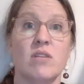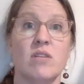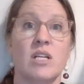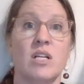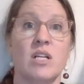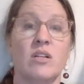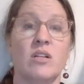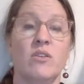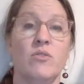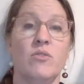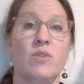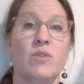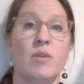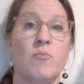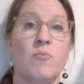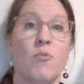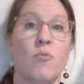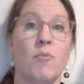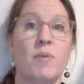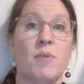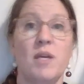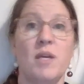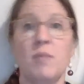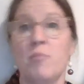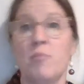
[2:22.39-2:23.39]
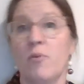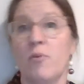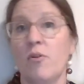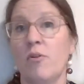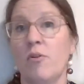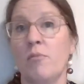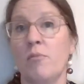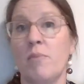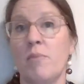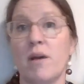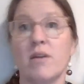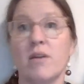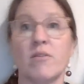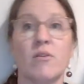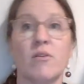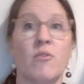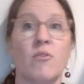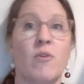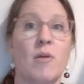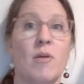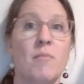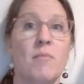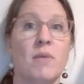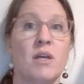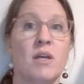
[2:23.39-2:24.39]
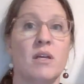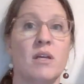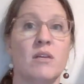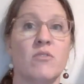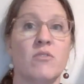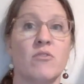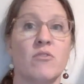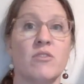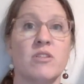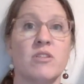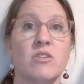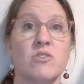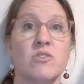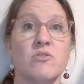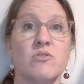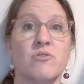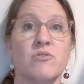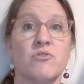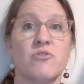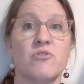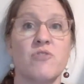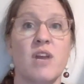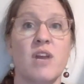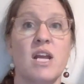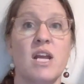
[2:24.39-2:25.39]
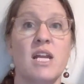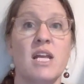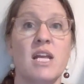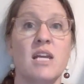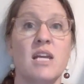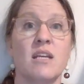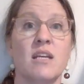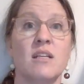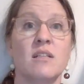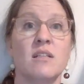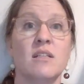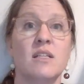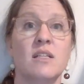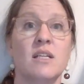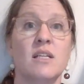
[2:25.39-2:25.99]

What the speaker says: including more people, better equipment, or additional training.